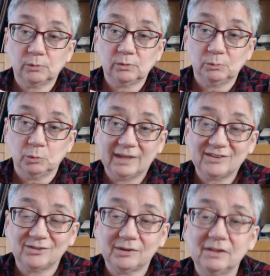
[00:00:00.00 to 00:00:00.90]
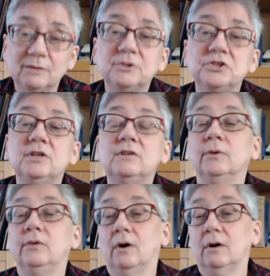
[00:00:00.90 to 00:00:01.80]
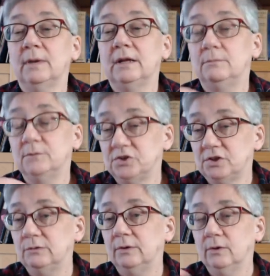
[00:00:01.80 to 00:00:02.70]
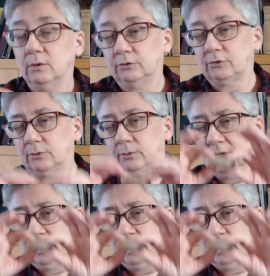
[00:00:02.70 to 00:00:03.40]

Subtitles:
will get stuck in the machinery, the automated machinery that goes through.